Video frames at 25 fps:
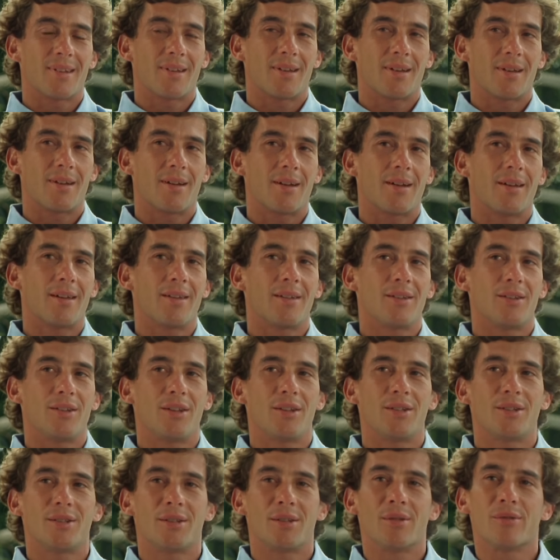I
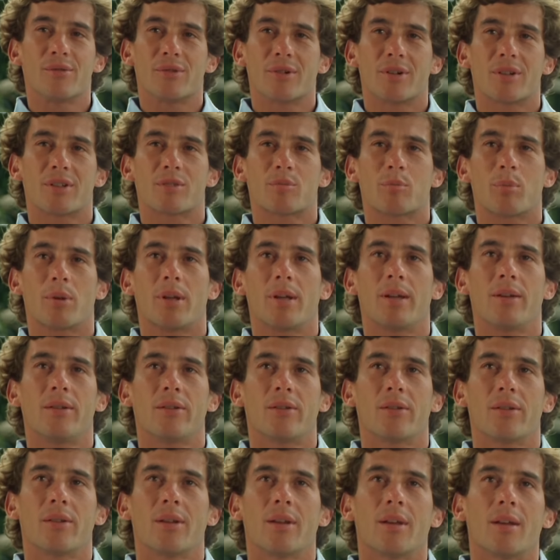need it in first
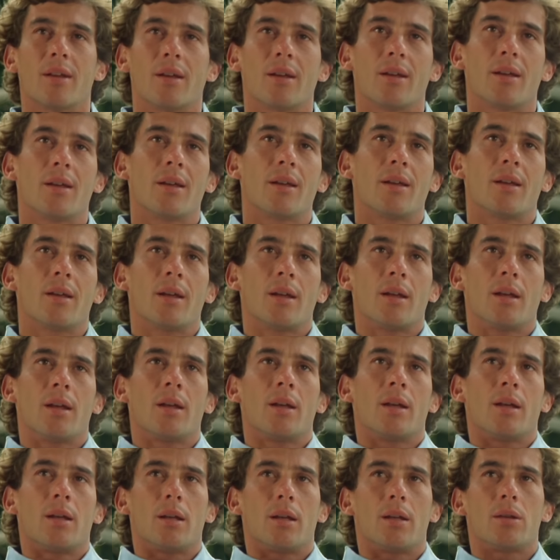place.
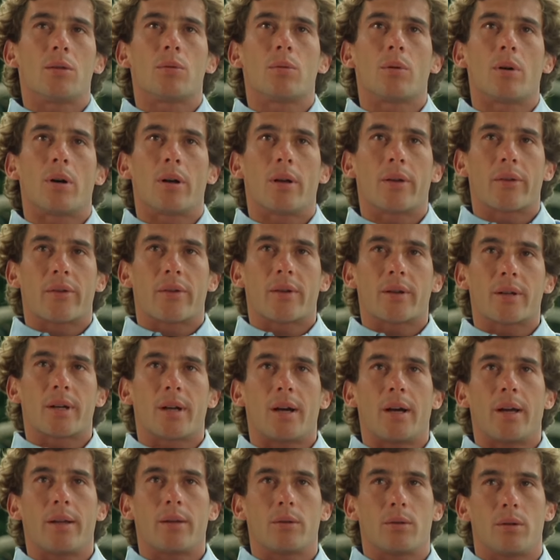It was a
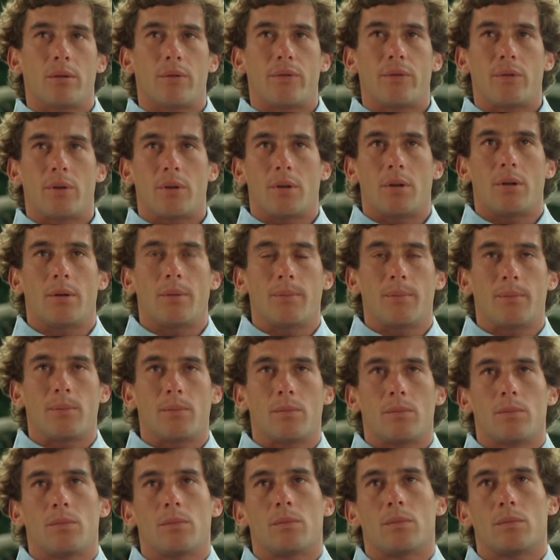kind of uh,
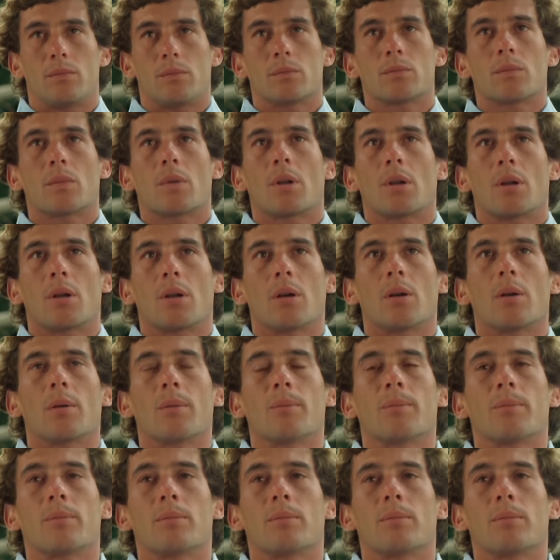um,